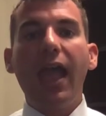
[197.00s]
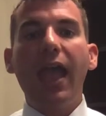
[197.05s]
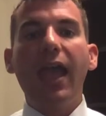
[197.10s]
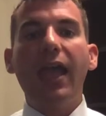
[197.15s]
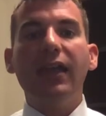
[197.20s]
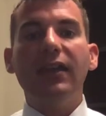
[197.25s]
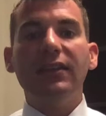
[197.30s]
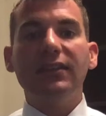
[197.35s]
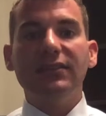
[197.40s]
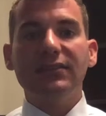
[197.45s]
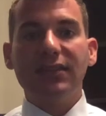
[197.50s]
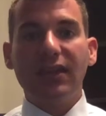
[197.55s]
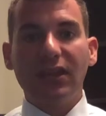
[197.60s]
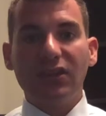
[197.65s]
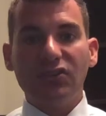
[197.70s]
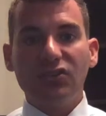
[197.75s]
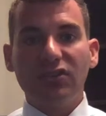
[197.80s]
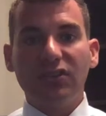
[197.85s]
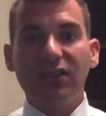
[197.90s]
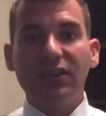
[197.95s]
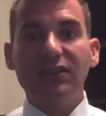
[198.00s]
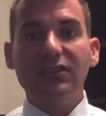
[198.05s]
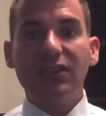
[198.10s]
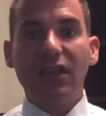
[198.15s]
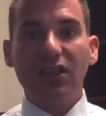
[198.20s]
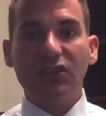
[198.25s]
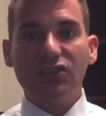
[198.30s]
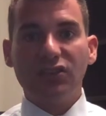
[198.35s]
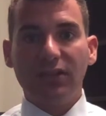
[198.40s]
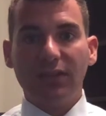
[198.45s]
and intentionally
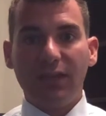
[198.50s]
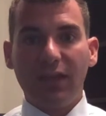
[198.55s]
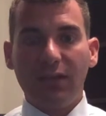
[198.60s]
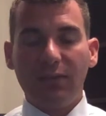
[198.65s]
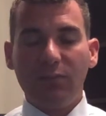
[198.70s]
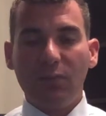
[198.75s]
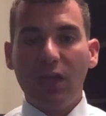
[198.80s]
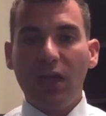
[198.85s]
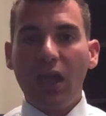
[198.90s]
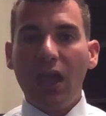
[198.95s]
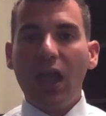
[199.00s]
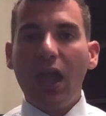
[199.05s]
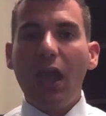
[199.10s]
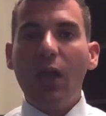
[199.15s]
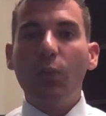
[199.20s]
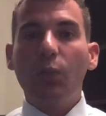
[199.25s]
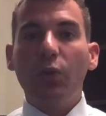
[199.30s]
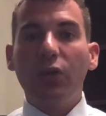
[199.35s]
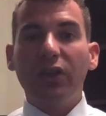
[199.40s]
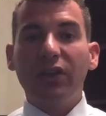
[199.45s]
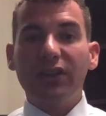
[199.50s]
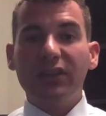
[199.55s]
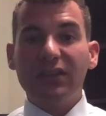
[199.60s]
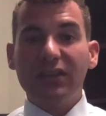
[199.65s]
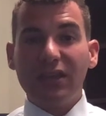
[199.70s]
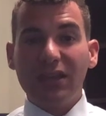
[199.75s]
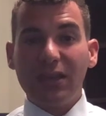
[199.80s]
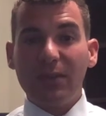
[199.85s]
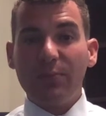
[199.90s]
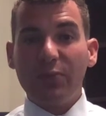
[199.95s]
touching them. And we're going to
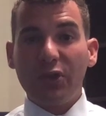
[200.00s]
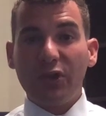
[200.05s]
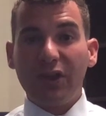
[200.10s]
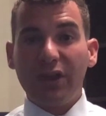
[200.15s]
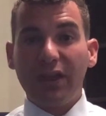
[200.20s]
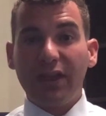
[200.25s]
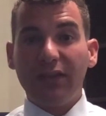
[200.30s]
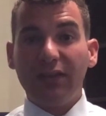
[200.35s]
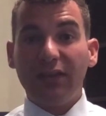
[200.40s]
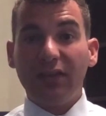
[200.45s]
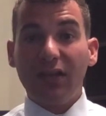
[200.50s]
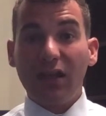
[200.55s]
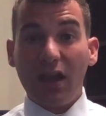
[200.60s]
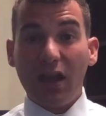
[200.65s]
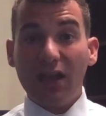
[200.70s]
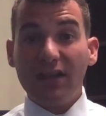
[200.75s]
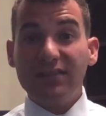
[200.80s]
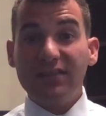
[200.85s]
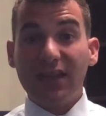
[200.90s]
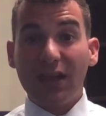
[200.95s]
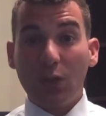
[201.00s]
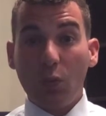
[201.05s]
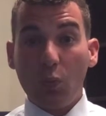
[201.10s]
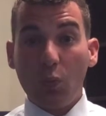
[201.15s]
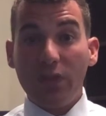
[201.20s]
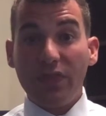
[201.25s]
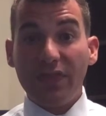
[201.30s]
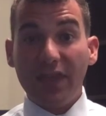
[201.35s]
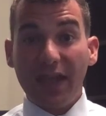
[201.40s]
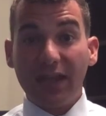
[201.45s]
keep your hand in contact
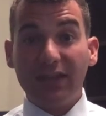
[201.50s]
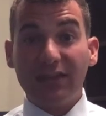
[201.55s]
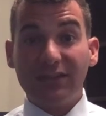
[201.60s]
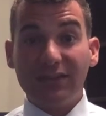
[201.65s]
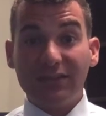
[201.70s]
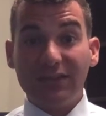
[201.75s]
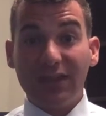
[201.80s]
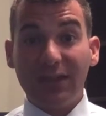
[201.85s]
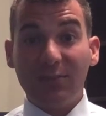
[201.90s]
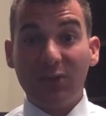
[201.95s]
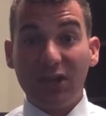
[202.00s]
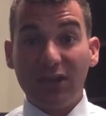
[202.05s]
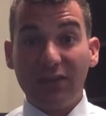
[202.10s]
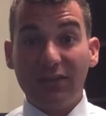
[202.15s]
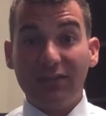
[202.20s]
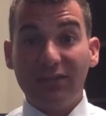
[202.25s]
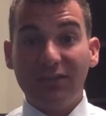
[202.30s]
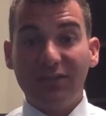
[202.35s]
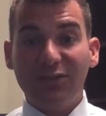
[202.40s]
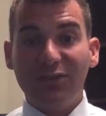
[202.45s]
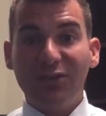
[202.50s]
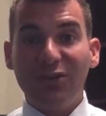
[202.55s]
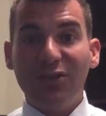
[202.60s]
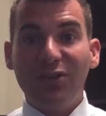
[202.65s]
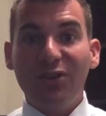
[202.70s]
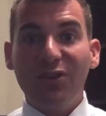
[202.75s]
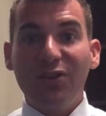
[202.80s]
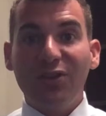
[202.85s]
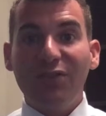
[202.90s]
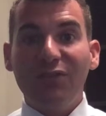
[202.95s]
with that contaminant
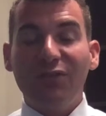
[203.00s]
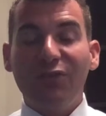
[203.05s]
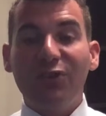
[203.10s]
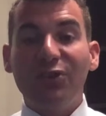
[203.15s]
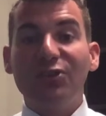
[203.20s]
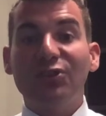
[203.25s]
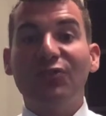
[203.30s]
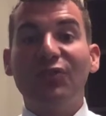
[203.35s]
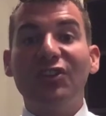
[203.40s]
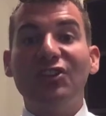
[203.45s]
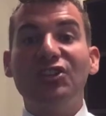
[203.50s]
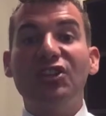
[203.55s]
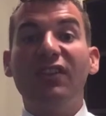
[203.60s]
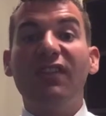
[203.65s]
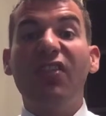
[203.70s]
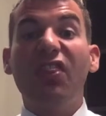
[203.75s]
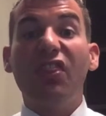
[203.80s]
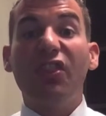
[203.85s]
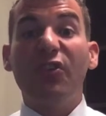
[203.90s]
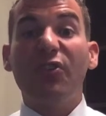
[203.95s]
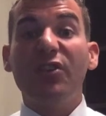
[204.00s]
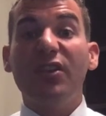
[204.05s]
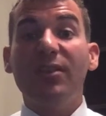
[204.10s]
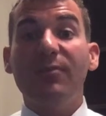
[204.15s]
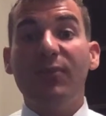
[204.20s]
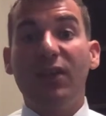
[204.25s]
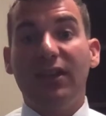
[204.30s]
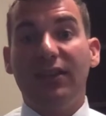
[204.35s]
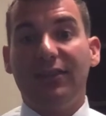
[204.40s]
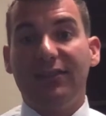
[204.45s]
for a duration of 30
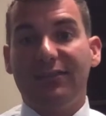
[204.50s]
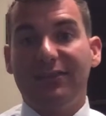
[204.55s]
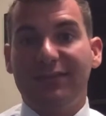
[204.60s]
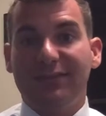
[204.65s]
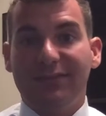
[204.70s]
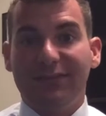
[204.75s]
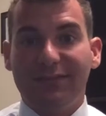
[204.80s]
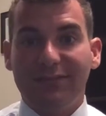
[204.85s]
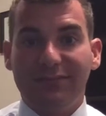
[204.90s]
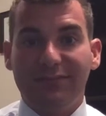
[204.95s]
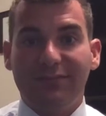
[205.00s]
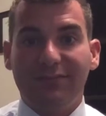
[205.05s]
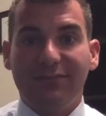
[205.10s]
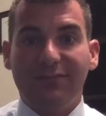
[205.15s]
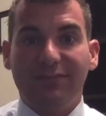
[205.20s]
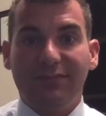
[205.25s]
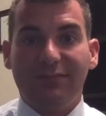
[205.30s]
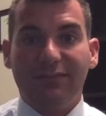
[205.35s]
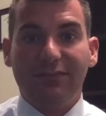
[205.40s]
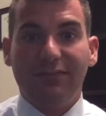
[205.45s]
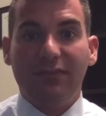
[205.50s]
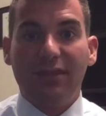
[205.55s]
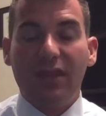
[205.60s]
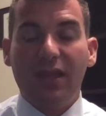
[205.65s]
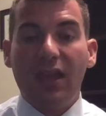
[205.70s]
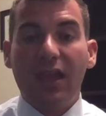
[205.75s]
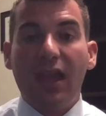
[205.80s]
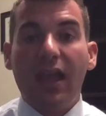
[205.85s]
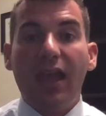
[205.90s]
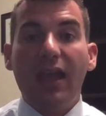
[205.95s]
minutes.
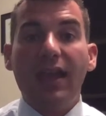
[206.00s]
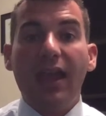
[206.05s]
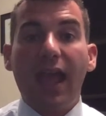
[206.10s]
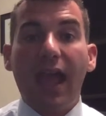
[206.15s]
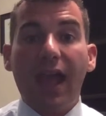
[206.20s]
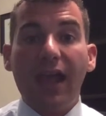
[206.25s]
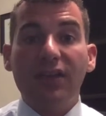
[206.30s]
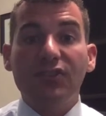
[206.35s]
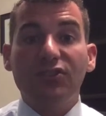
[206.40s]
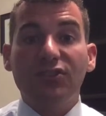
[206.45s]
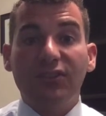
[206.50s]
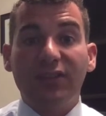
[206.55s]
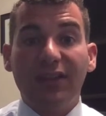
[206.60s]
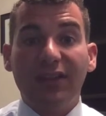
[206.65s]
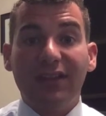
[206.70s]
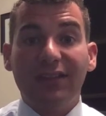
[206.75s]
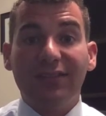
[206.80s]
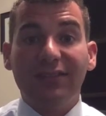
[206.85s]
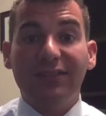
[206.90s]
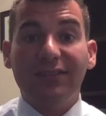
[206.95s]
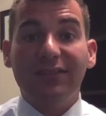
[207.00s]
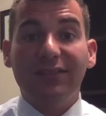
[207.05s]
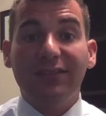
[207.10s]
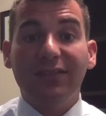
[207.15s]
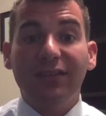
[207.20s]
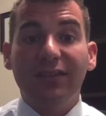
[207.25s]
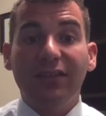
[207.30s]
And as your hands